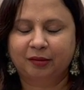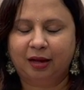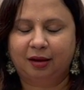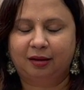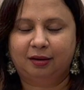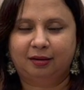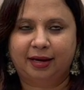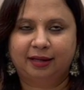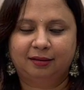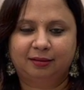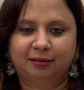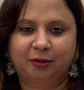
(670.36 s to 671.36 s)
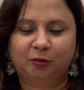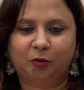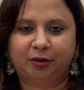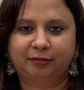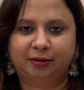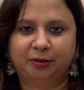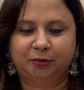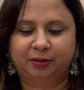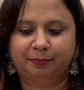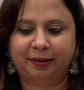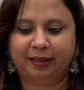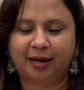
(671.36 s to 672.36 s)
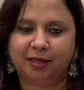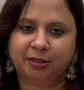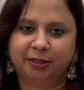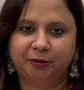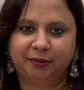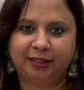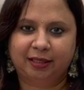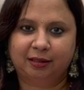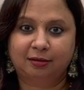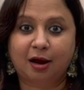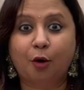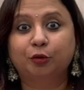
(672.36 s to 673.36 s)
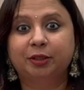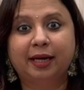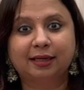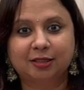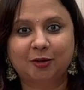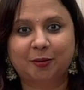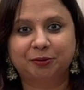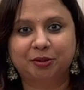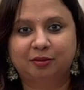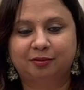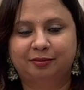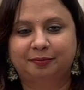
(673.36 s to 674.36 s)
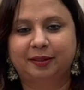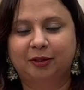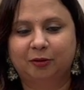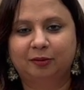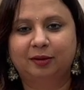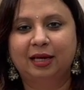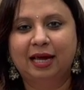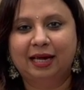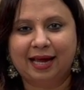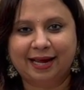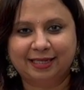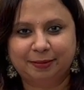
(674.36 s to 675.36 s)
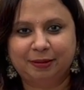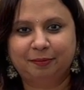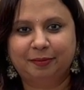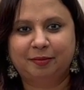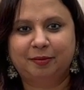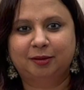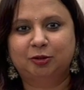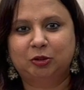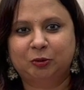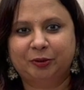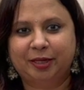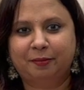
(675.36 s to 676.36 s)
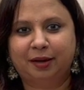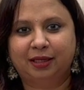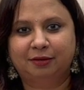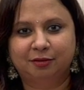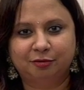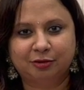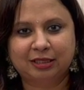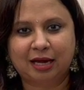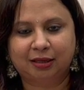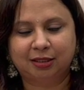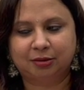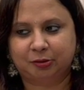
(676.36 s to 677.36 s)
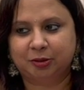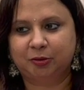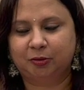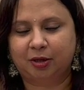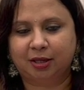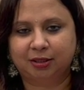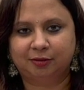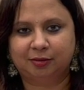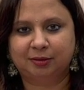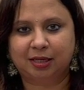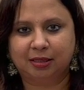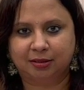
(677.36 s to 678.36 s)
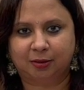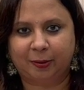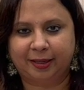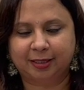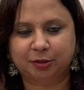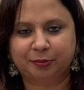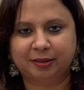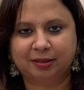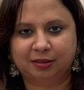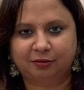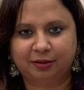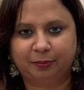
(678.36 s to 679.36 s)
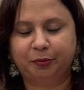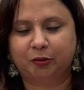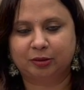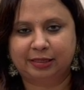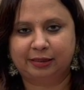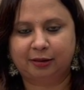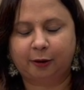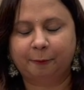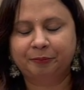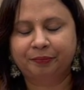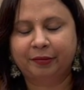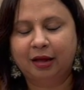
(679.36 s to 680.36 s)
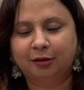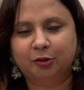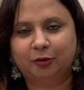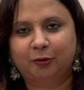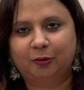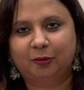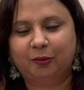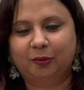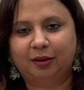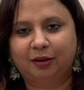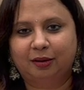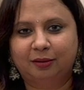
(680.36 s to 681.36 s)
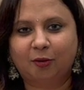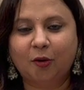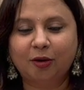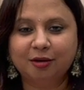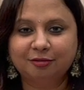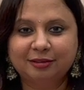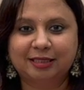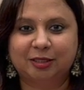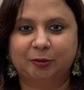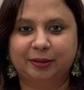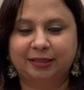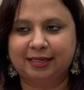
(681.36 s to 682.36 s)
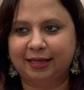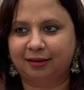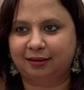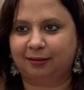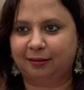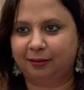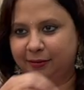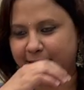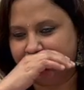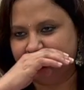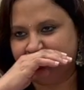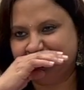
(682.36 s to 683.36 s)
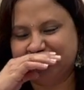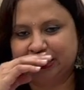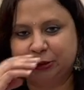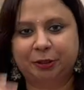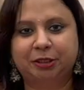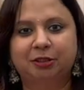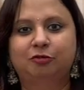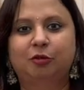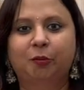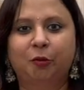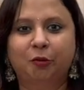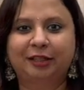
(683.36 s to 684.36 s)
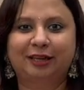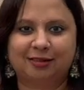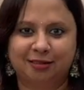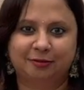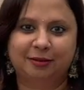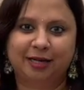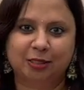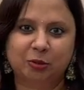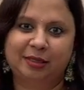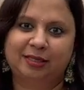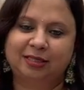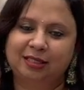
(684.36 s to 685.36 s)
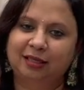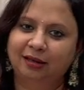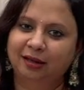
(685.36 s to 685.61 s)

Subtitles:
you know, whatever, you pay cash and you take it. Now she has an option of, you know, accepting payments through EMI, even for saris, because, you know, Kanchipuram saris are quite expensive. They're pure silk. So all of this, so it's like a win-win situation for both the customer as well as the